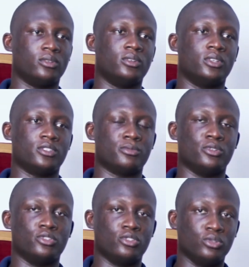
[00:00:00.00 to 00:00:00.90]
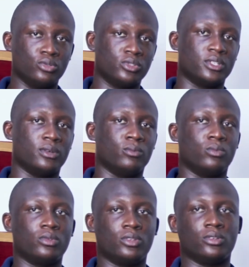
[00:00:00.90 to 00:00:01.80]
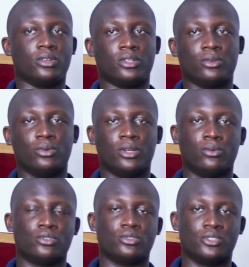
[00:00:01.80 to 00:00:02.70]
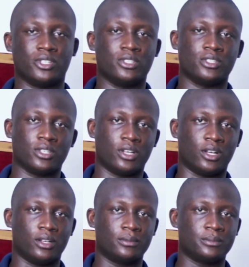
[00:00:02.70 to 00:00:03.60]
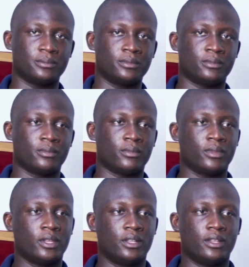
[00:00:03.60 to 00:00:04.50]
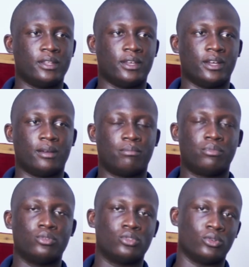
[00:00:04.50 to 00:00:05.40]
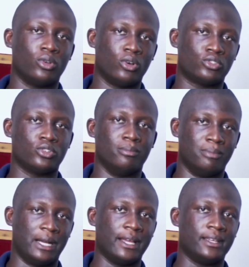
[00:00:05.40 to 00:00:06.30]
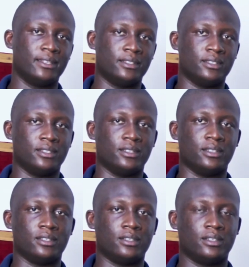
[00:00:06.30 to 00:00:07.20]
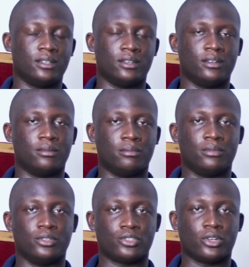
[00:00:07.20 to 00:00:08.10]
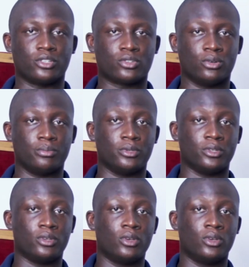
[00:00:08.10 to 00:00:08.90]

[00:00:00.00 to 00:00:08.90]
has been used and the owner wants to change the car, they are put on auction by the insurance company